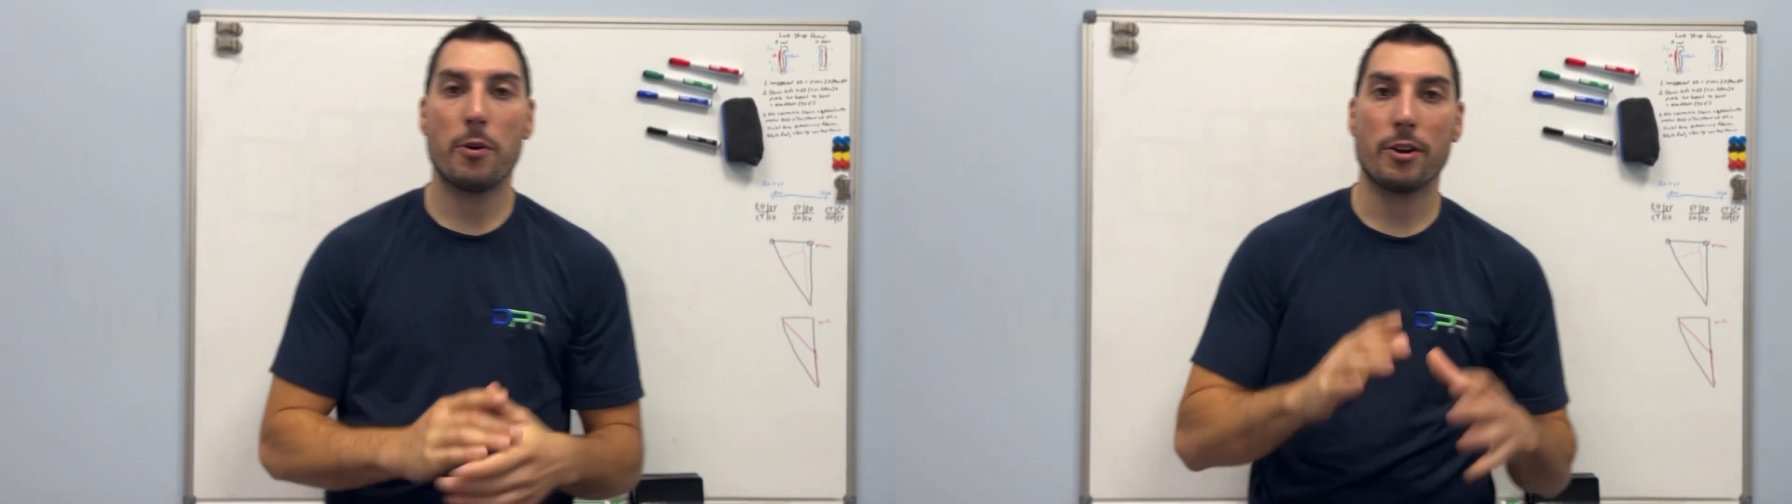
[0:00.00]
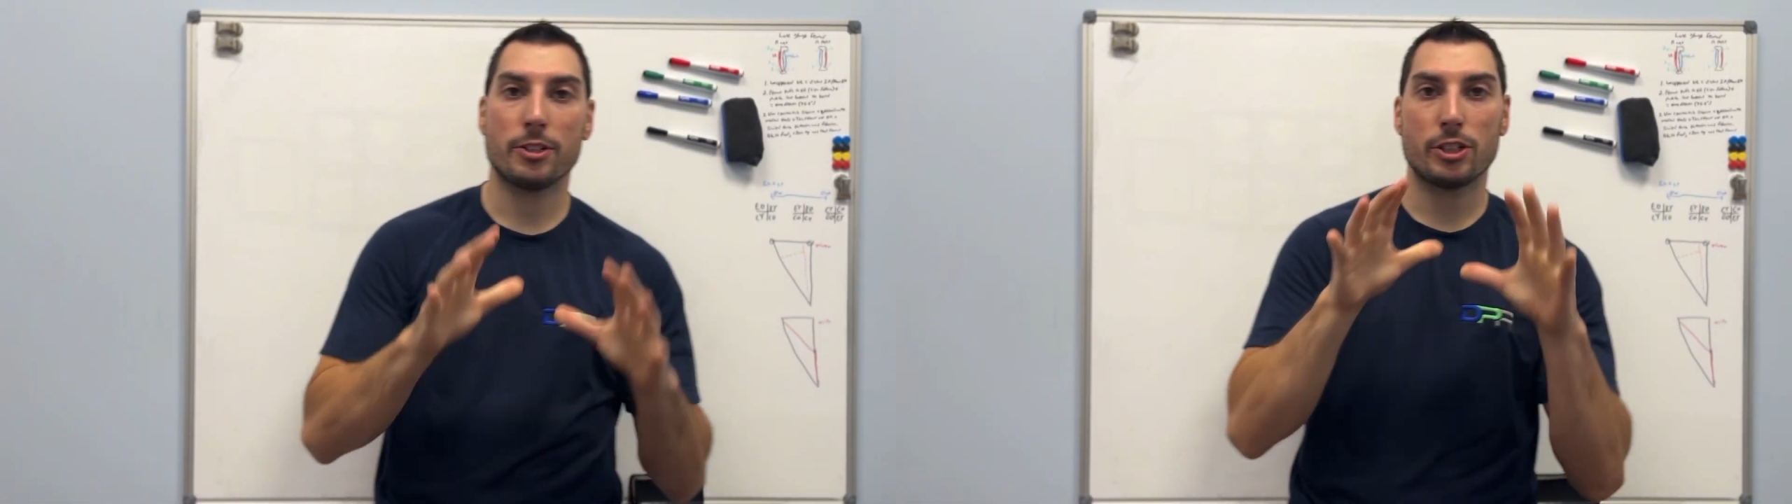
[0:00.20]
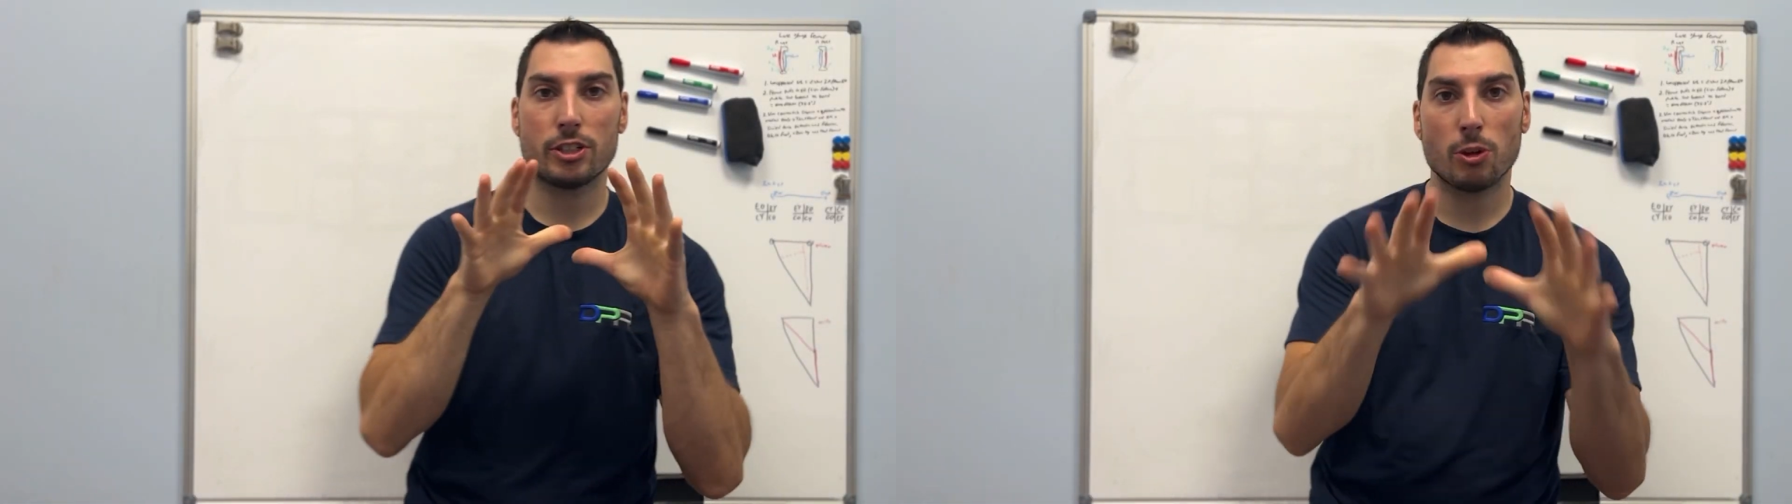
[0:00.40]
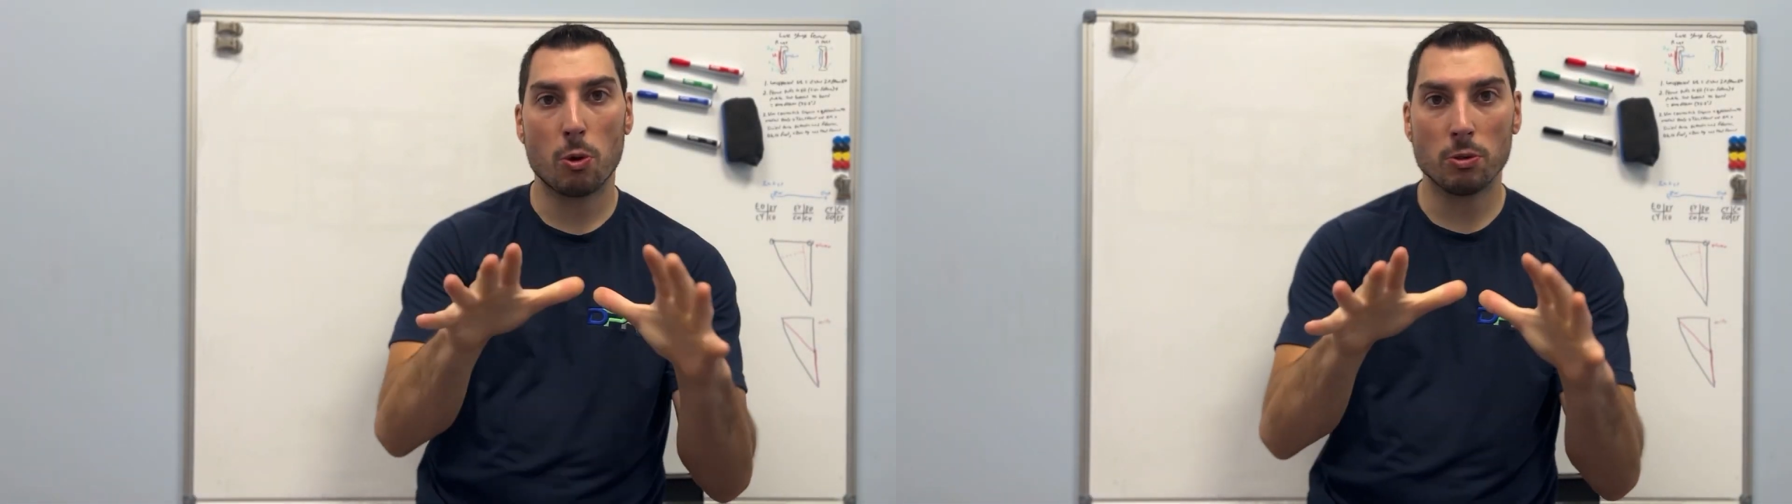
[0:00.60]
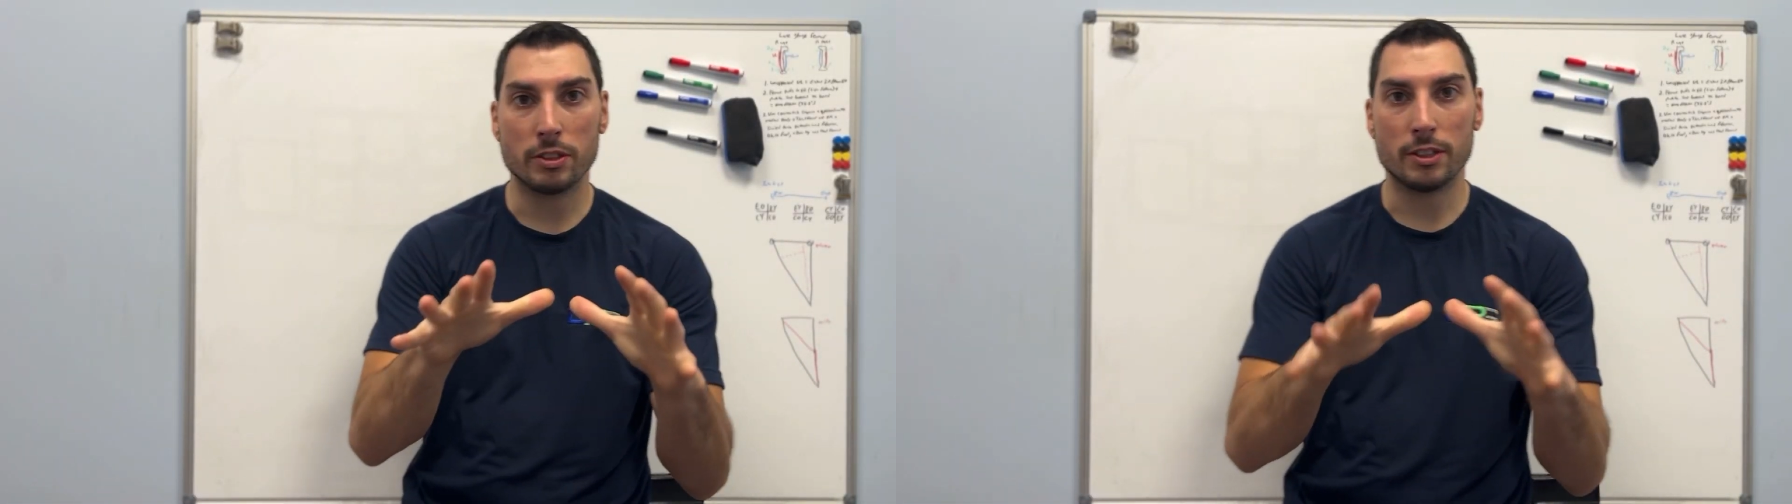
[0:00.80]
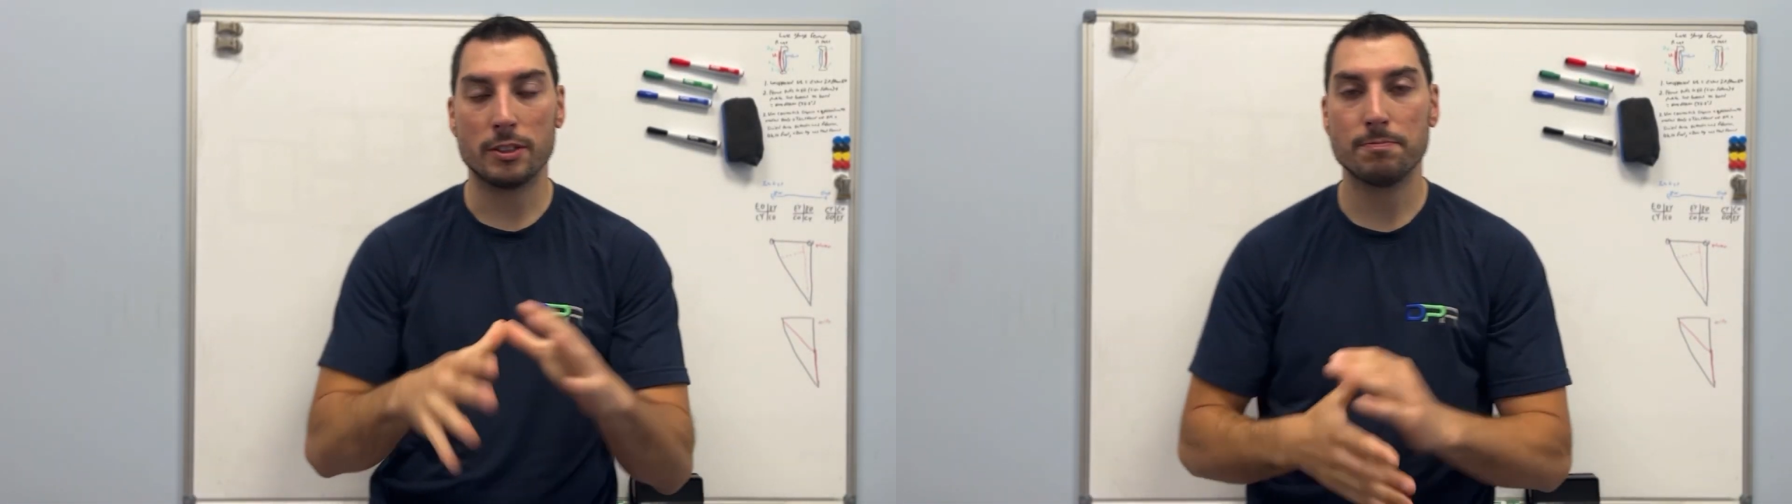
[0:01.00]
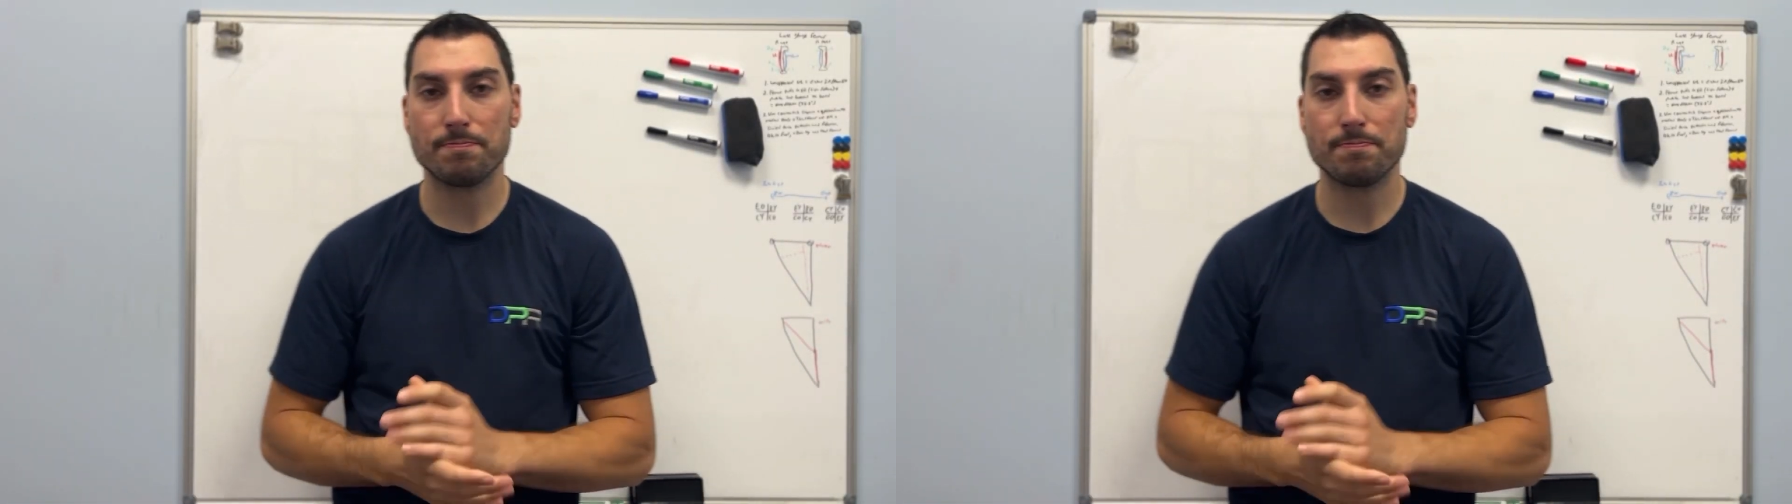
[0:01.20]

our shoulder